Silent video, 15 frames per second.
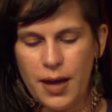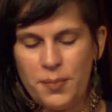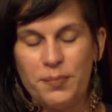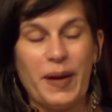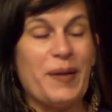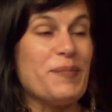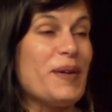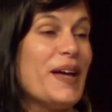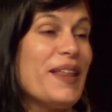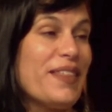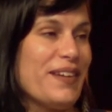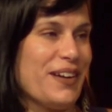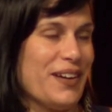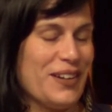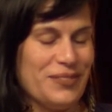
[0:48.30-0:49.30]
My
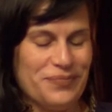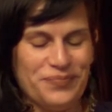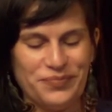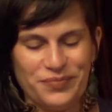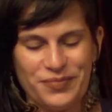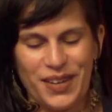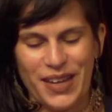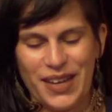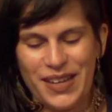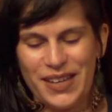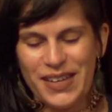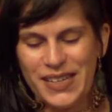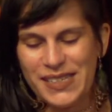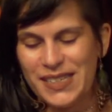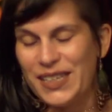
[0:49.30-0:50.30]
mother
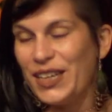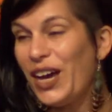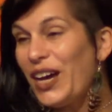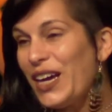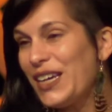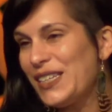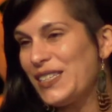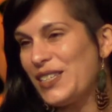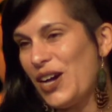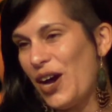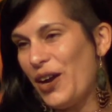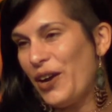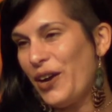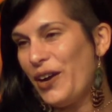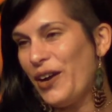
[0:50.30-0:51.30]
is the youngest
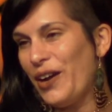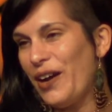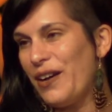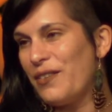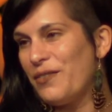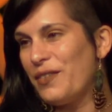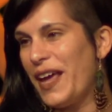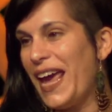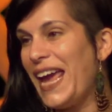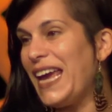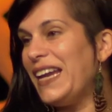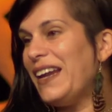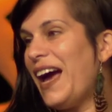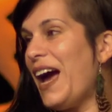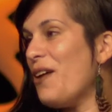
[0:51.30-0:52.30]
daughter of
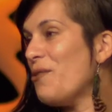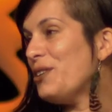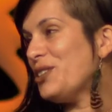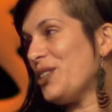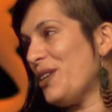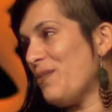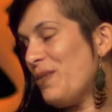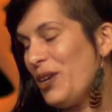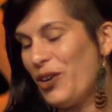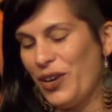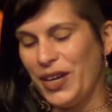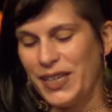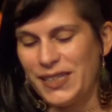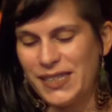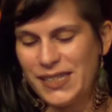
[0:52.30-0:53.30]
8 Irish
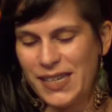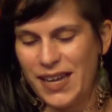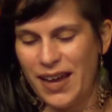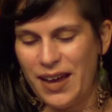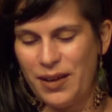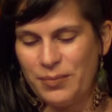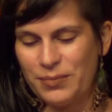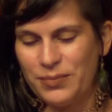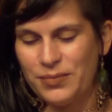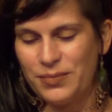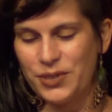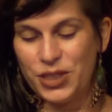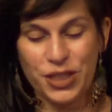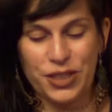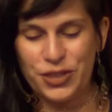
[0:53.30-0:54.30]
immigrant
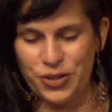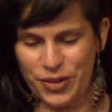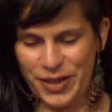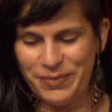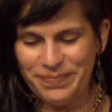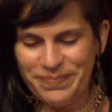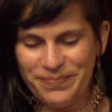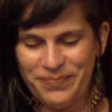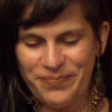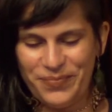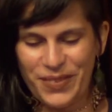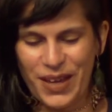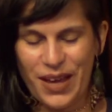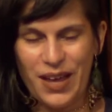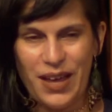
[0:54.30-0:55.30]
children,
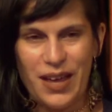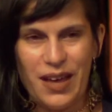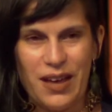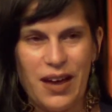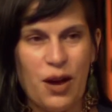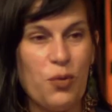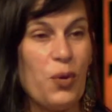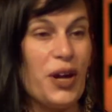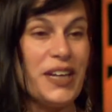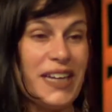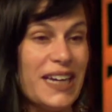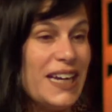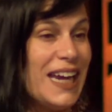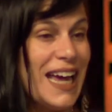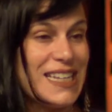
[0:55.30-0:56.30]
a
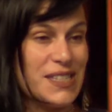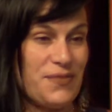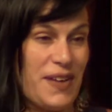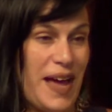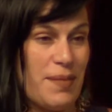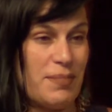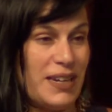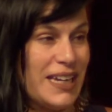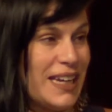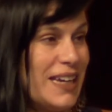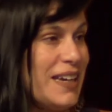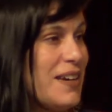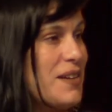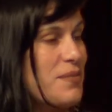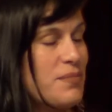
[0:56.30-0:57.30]
working class
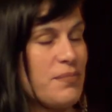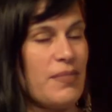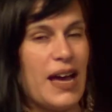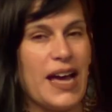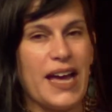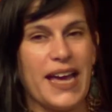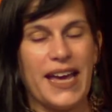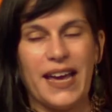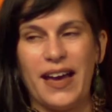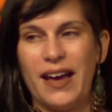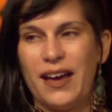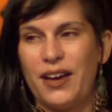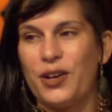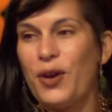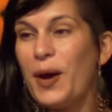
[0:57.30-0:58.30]
family.
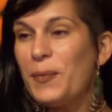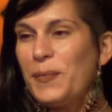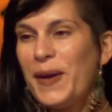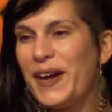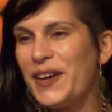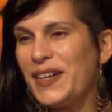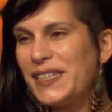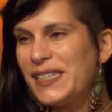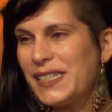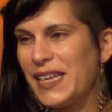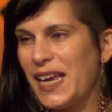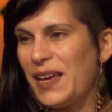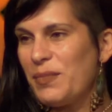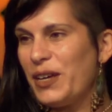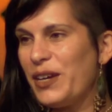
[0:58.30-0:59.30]
My grandparents
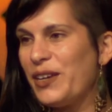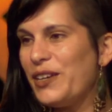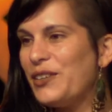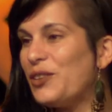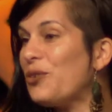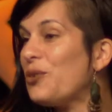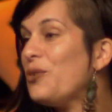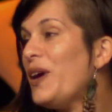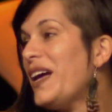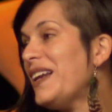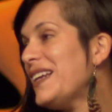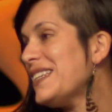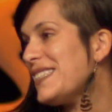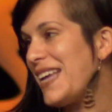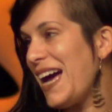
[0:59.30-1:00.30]
came here through
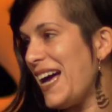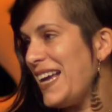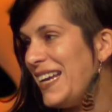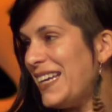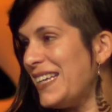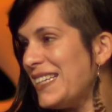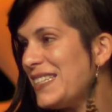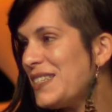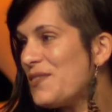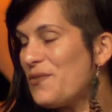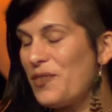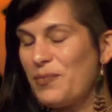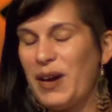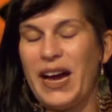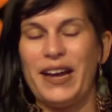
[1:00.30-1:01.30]
Ellis Island
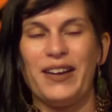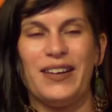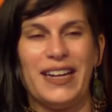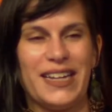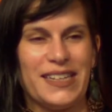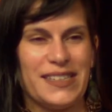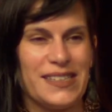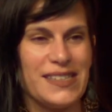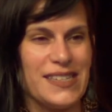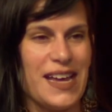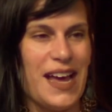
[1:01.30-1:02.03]
from Ireland.